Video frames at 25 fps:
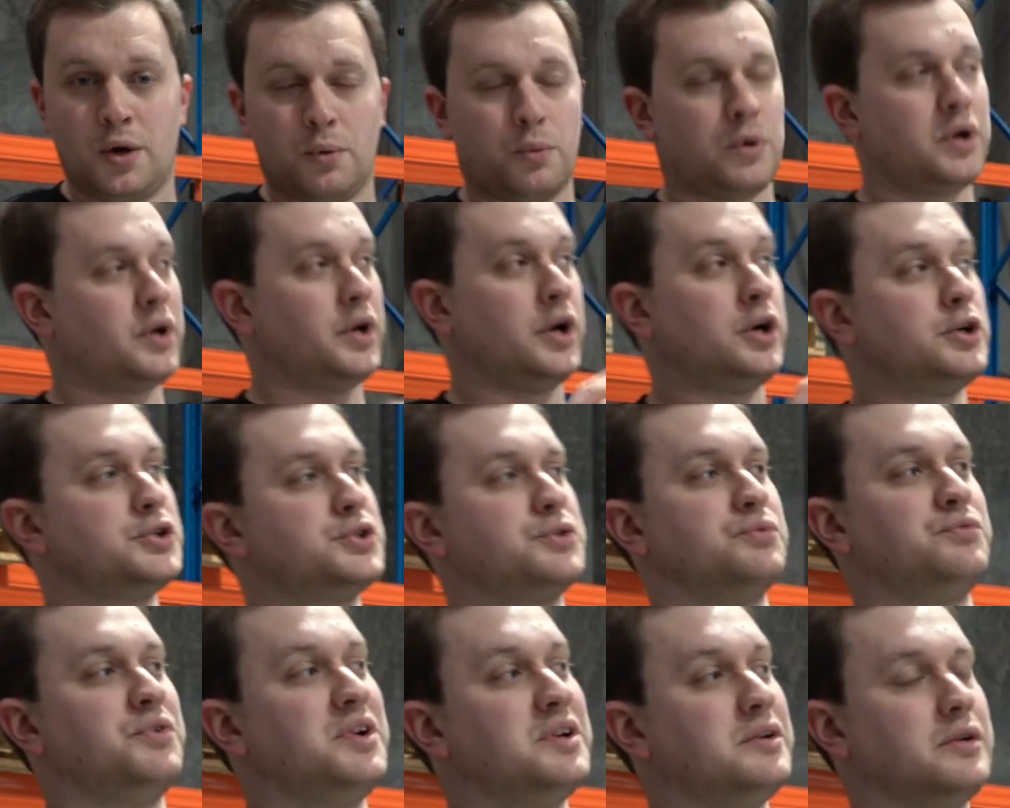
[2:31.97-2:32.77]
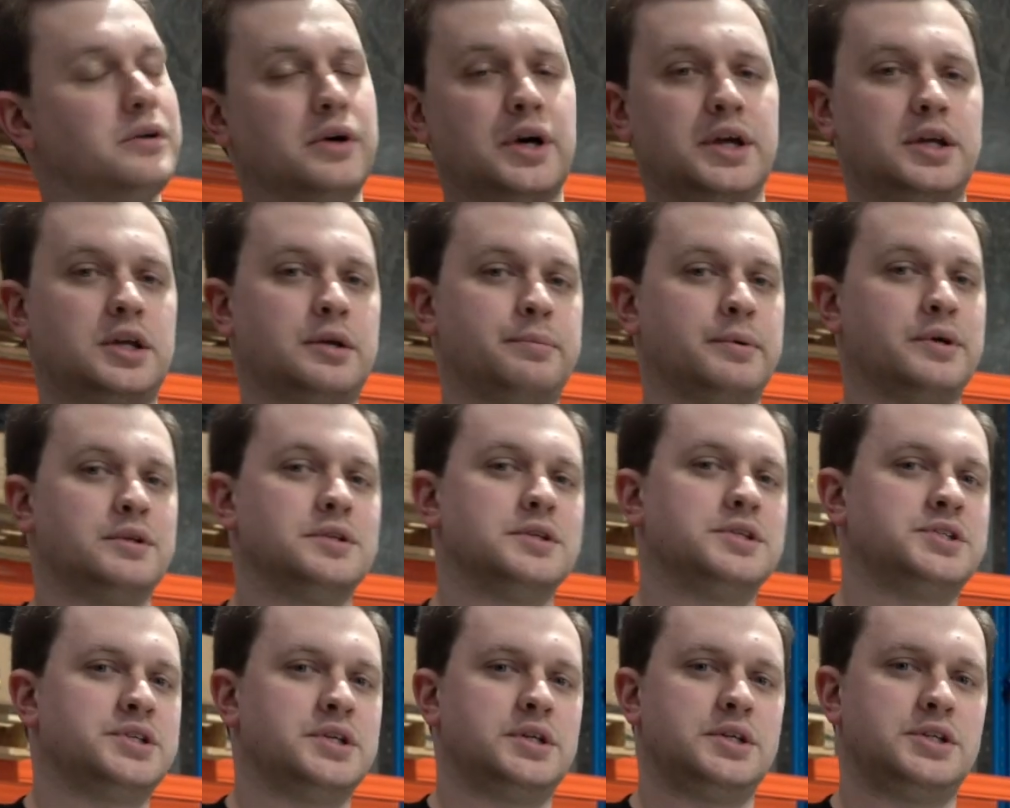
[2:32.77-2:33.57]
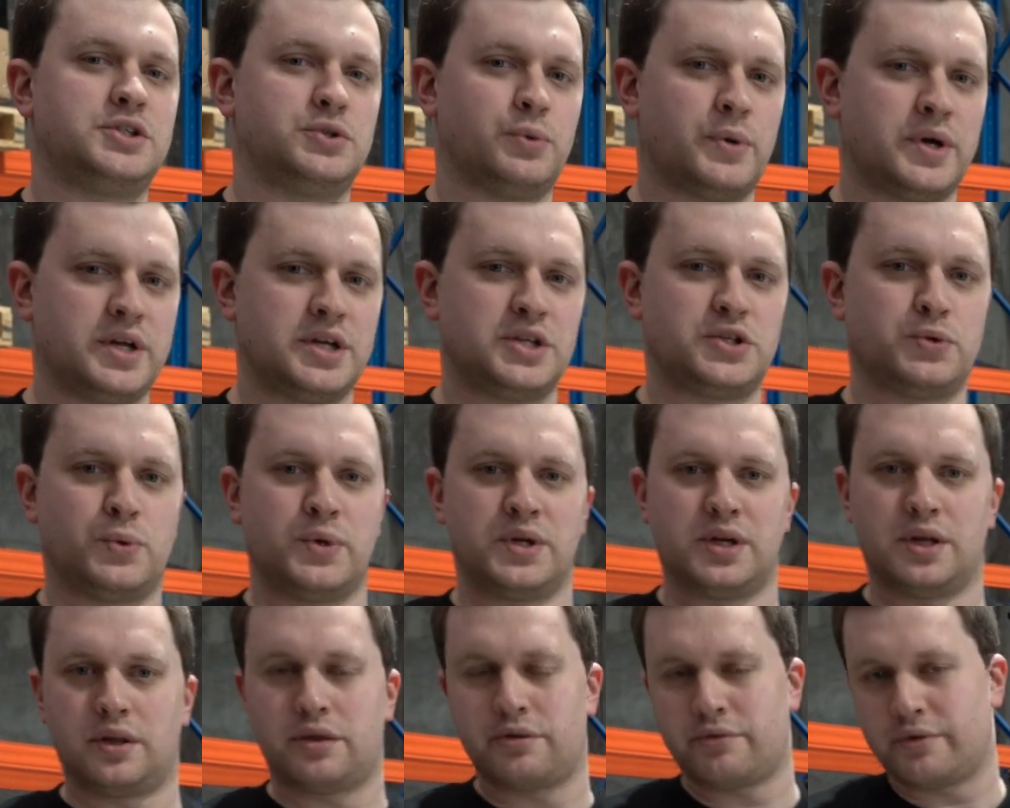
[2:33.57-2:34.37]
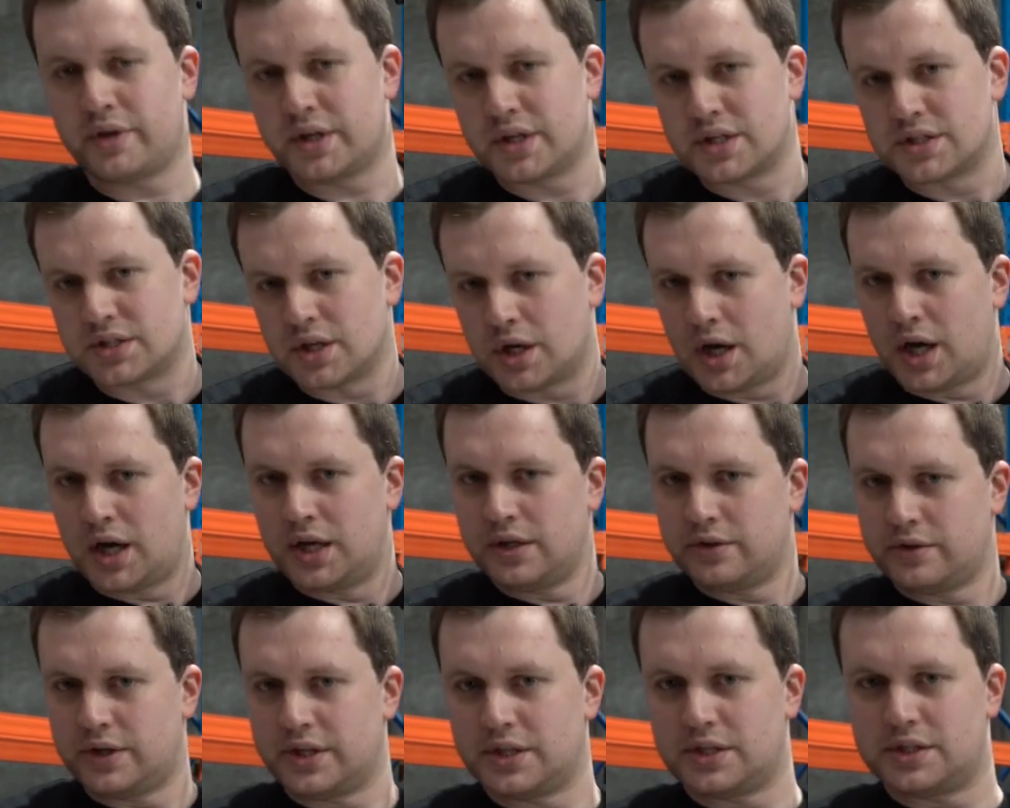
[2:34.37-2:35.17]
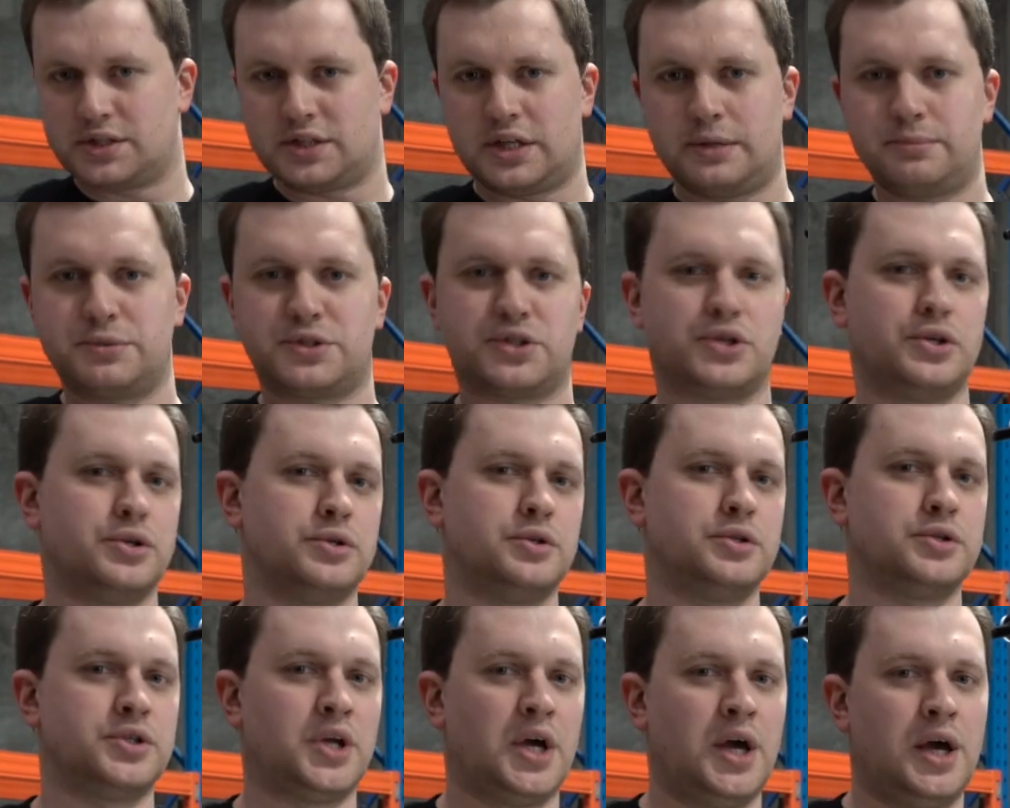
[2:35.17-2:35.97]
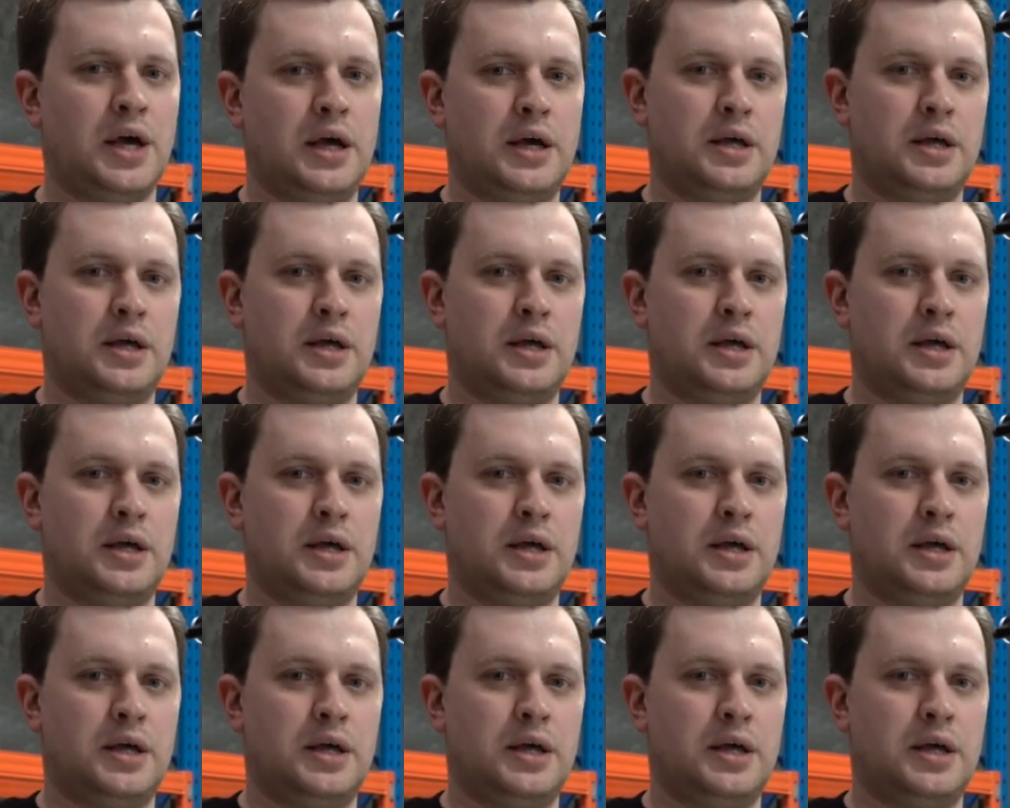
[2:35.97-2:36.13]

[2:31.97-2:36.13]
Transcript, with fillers: What I also really like about the City 2023 is that unlike some scooters,